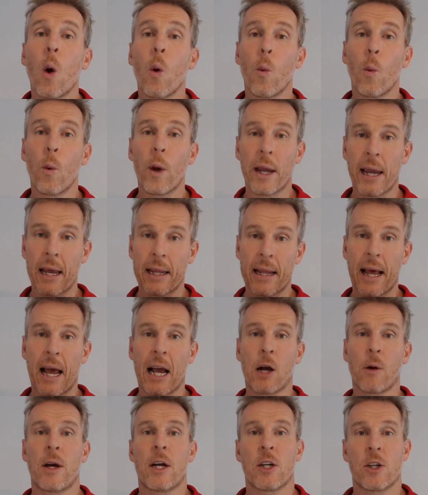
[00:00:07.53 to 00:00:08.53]
We get
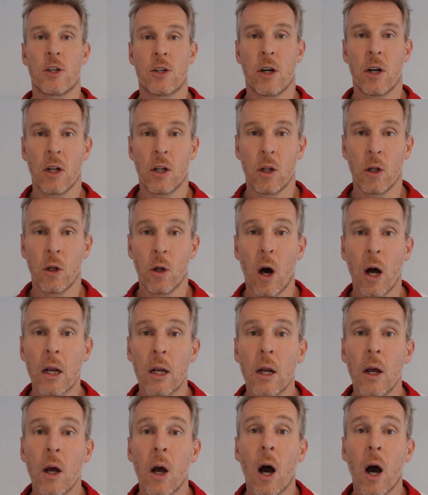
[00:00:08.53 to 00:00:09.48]
that question a lot.